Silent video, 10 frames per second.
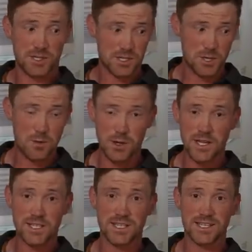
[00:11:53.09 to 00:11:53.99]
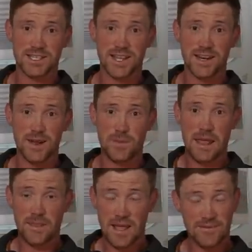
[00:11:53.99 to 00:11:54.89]
It's super easy to set up
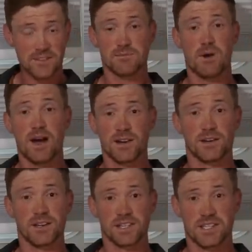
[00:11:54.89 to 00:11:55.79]
and they have this monitoring